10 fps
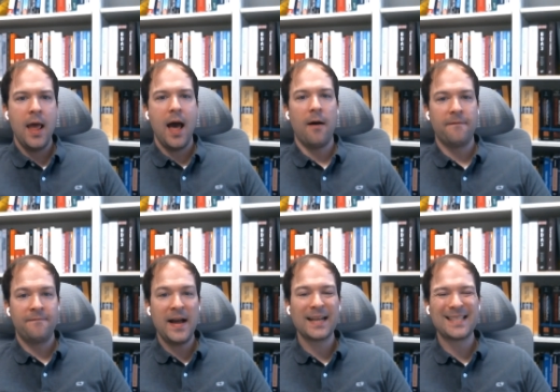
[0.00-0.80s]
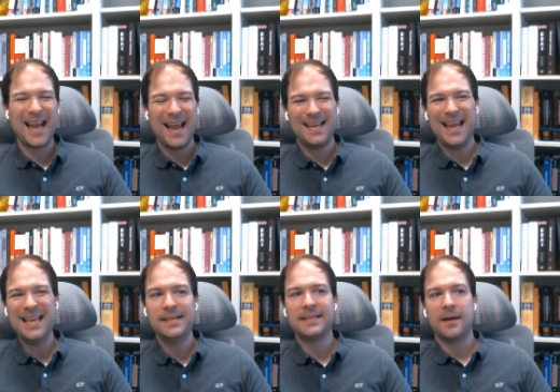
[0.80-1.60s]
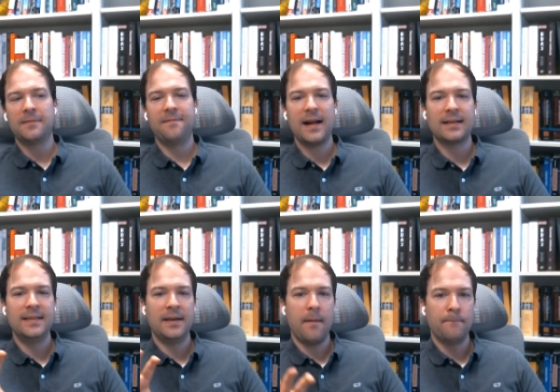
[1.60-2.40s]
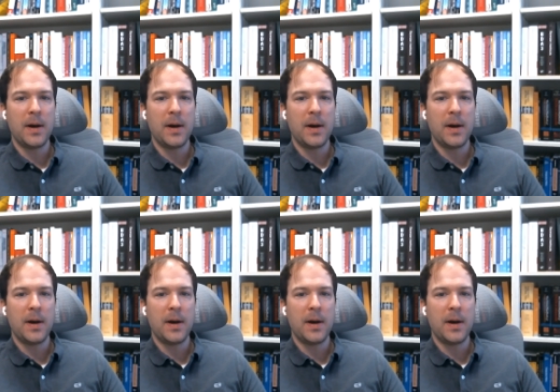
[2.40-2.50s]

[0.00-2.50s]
affects and is affected